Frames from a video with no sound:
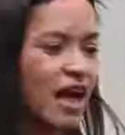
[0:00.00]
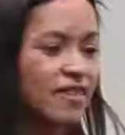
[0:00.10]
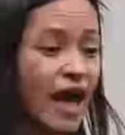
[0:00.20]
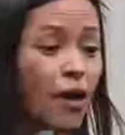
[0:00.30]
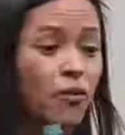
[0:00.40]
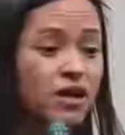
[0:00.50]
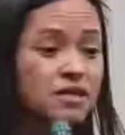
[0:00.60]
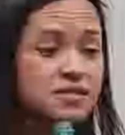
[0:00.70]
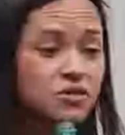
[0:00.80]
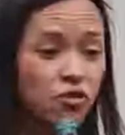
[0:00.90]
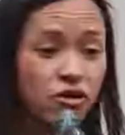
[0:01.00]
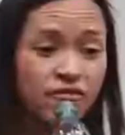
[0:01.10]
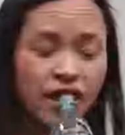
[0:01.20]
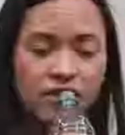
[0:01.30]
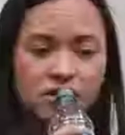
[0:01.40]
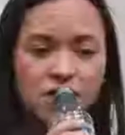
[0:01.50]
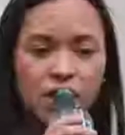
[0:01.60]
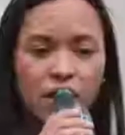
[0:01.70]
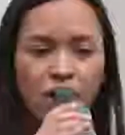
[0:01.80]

and that was the role of fathers.